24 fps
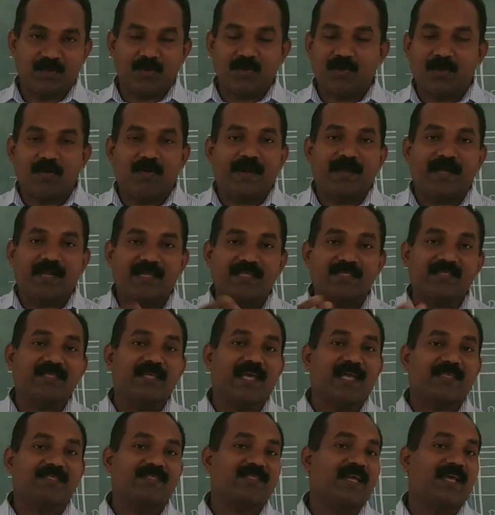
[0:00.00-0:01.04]
You know what is
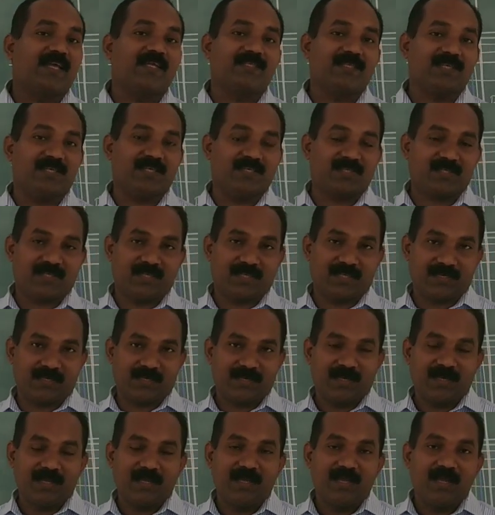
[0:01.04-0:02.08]
excitation?
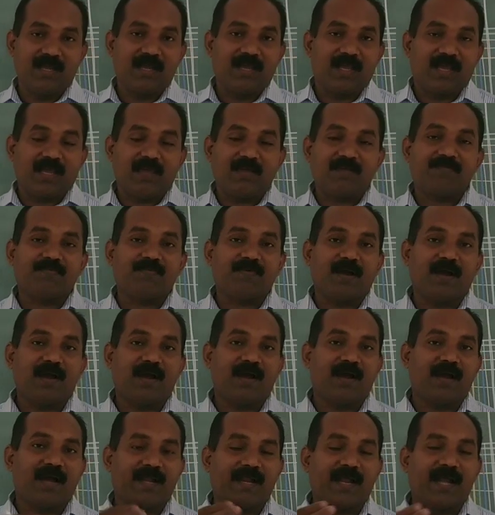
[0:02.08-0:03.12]
If
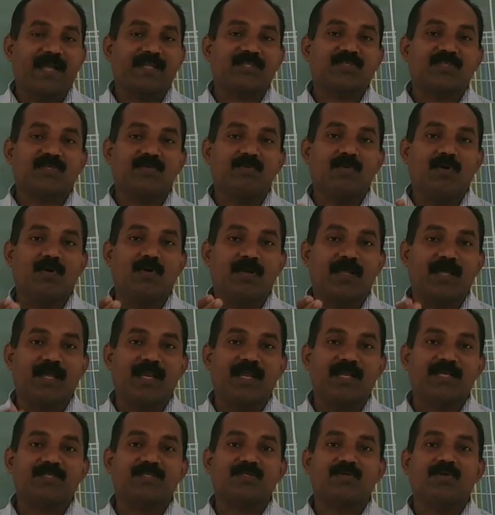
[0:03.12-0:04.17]
an atom or
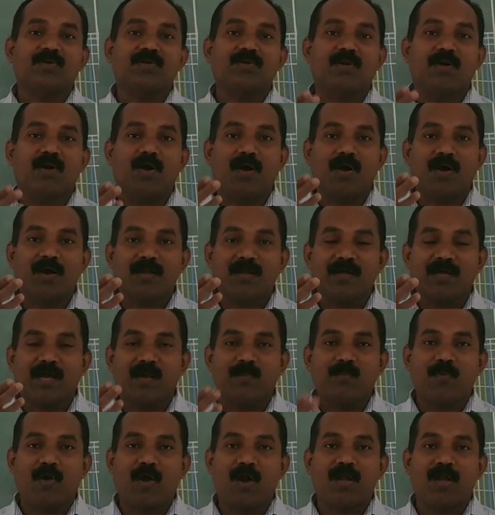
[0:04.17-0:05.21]
electron or
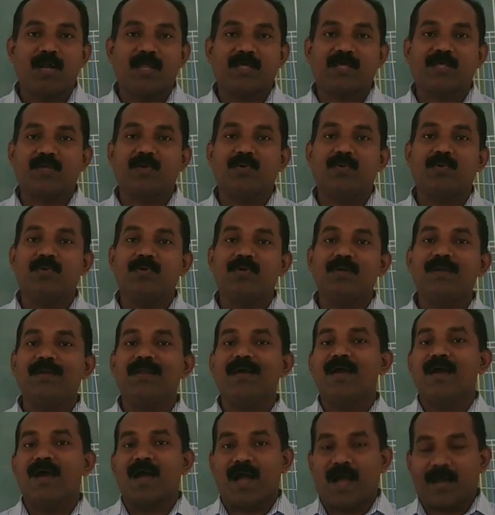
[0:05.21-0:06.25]
a molecule
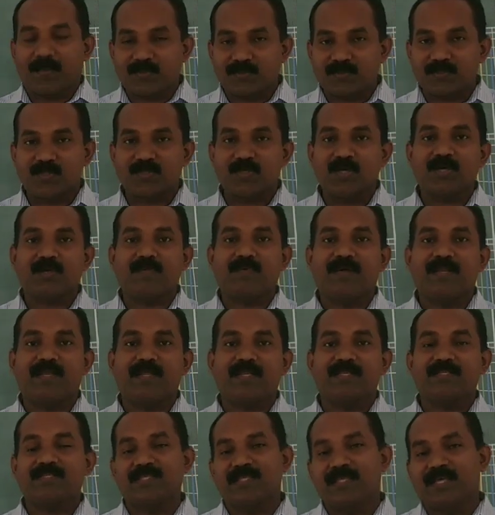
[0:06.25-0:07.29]
absorb
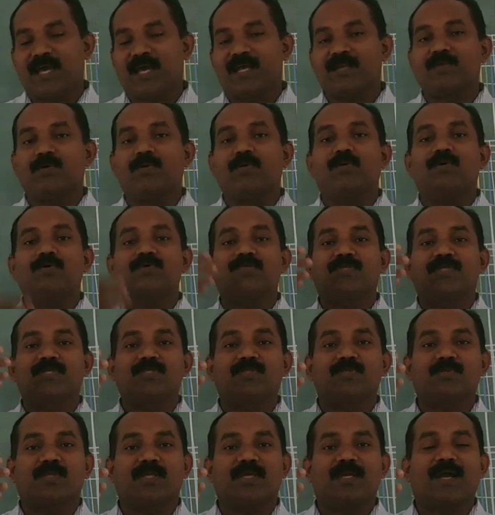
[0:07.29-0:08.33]
energy and goes
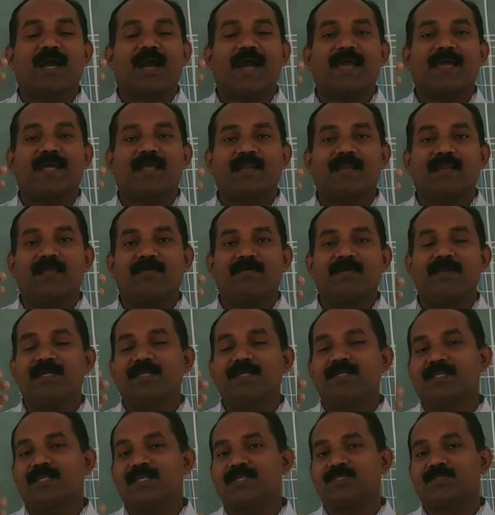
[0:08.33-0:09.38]
into the higher level,
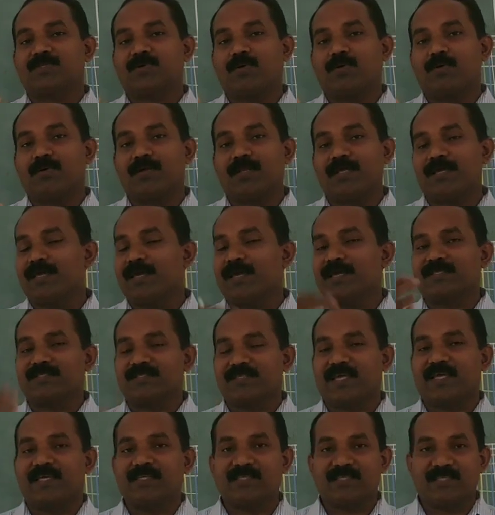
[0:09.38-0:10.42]
it is called
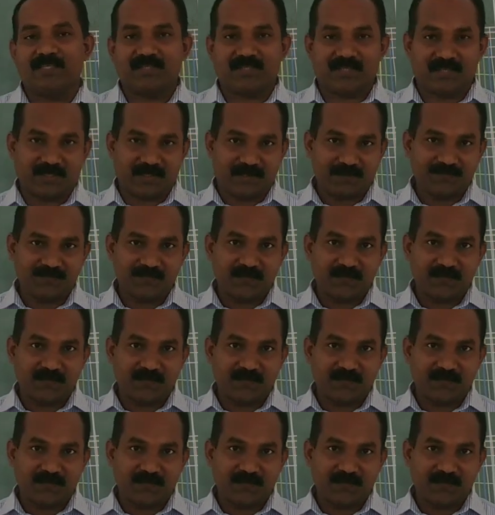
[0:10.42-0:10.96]
excitation.